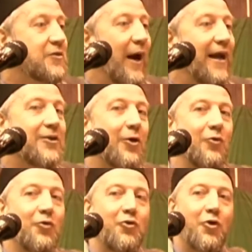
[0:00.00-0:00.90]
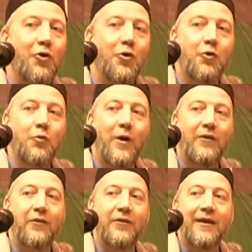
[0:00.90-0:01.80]
so I don't know
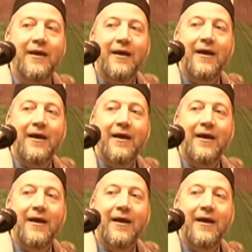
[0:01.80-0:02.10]
whether the